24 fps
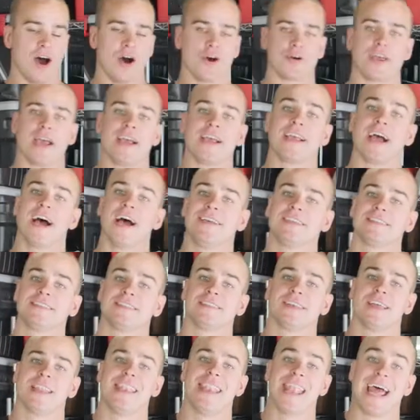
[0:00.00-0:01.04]
Okay
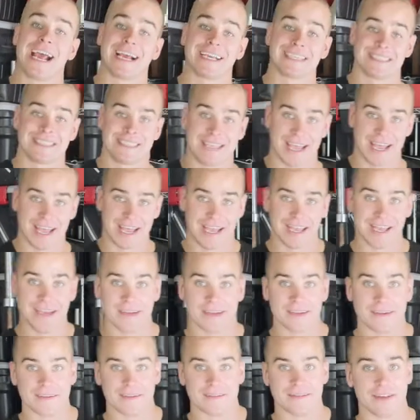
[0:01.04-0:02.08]
guys, next day,
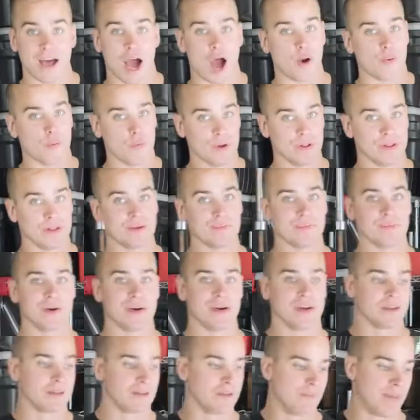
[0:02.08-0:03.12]
not really,
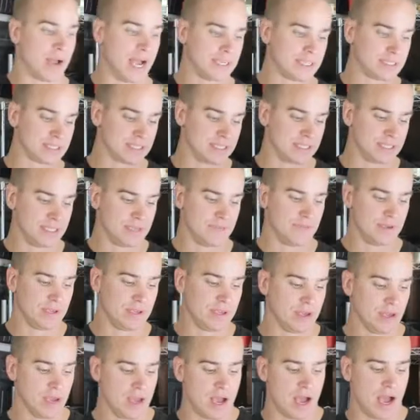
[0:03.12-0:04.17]
but the magic of
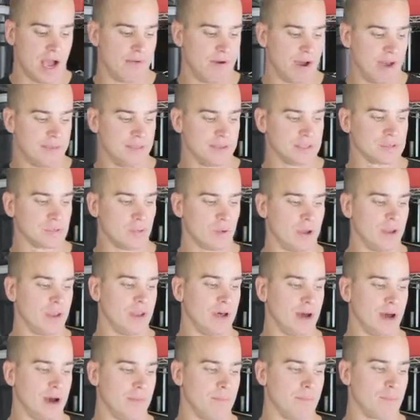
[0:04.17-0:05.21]
TV. I've had this one
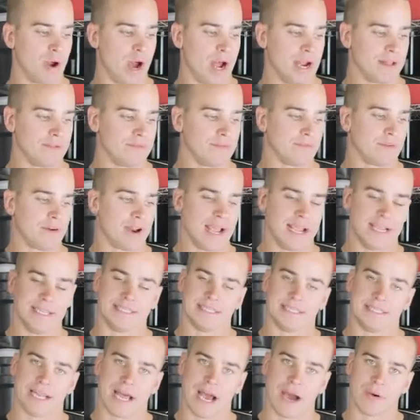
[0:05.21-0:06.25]
brining for
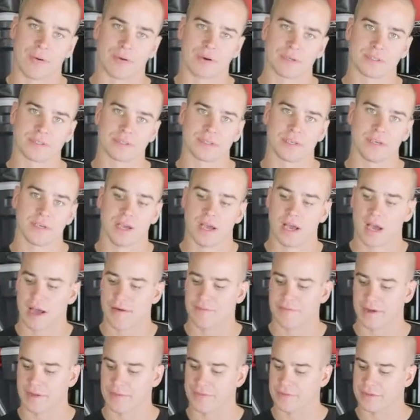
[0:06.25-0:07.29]
18 hours.
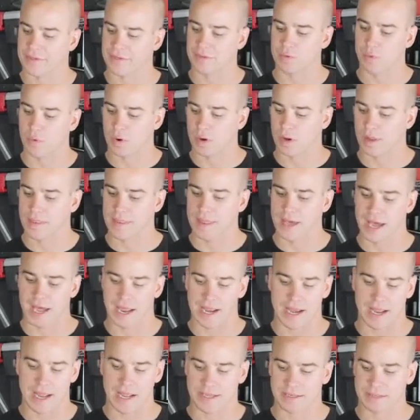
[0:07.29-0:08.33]
I've got this one
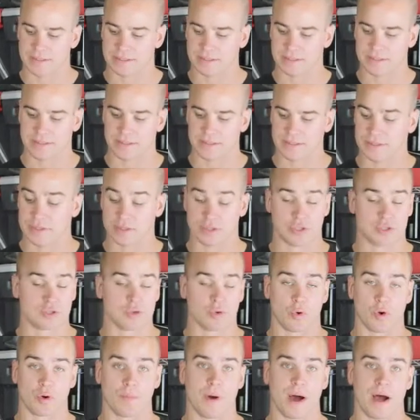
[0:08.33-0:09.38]
that is just
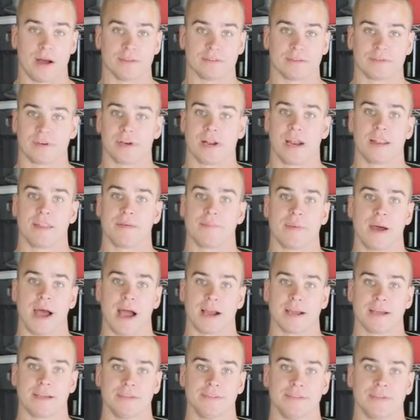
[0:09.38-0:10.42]
store-bought, straight out of the
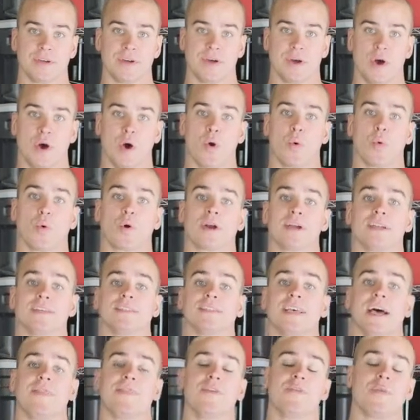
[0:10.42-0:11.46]
package. We're gonna
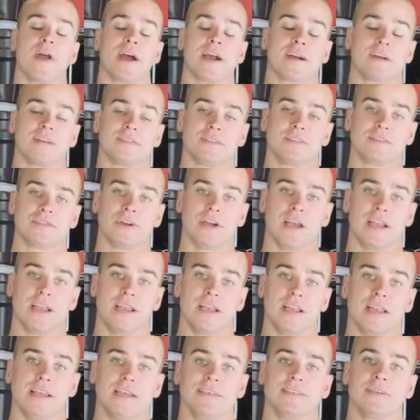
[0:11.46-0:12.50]
set the record
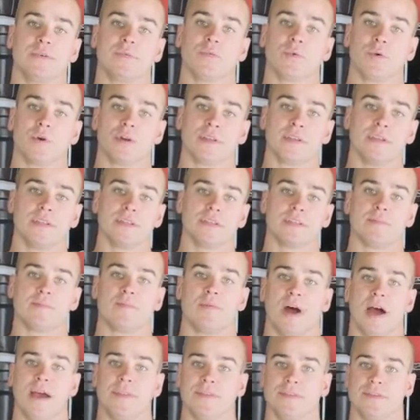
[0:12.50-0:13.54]
straight. Is it worth it to
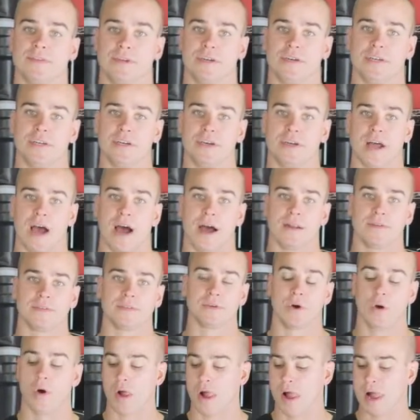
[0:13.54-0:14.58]
brine the turkey or not?
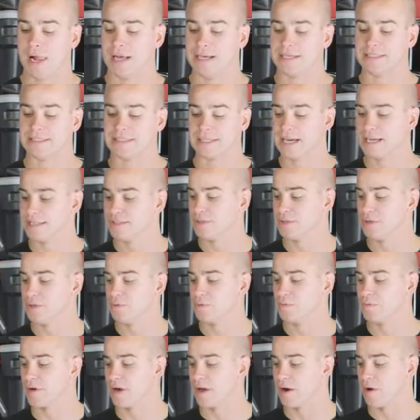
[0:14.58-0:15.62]
So stay
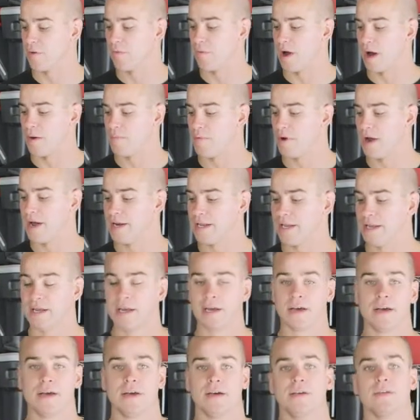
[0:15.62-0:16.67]
tuned, we've got our rub ready.
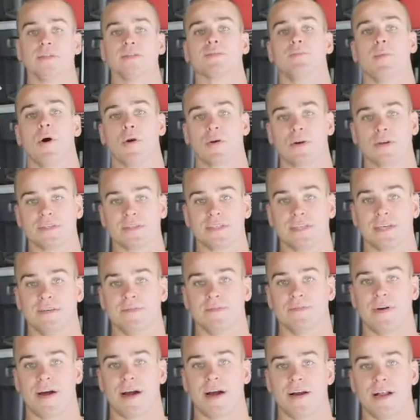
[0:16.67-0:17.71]
Smoker's getting
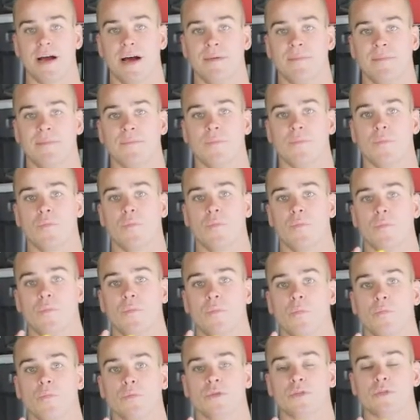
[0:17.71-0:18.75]
fired up.
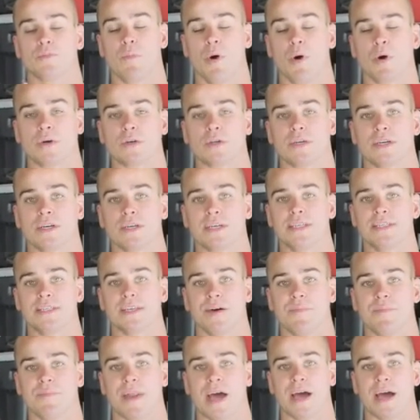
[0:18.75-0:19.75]
Smoked turkey's up